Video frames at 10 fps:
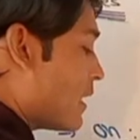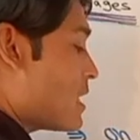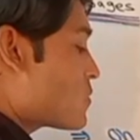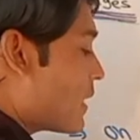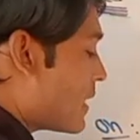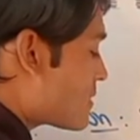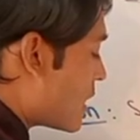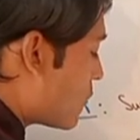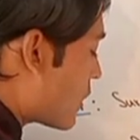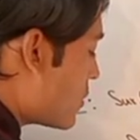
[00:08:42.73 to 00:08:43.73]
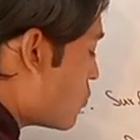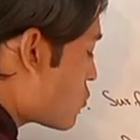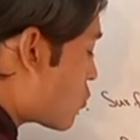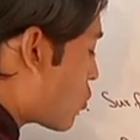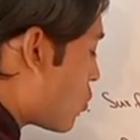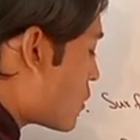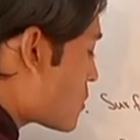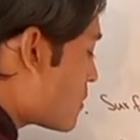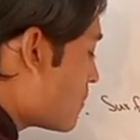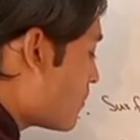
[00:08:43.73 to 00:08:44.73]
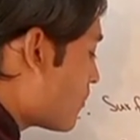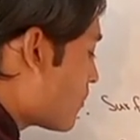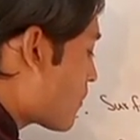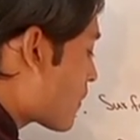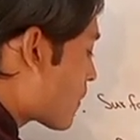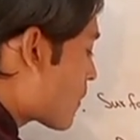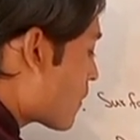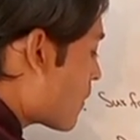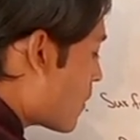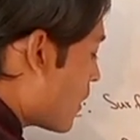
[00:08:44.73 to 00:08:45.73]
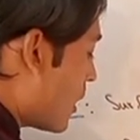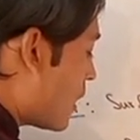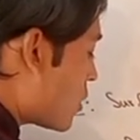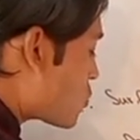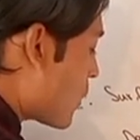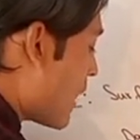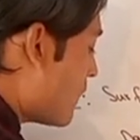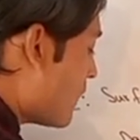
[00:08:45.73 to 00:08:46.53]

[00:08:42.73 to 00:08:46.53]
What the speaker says: and as well as that we can use roads, and also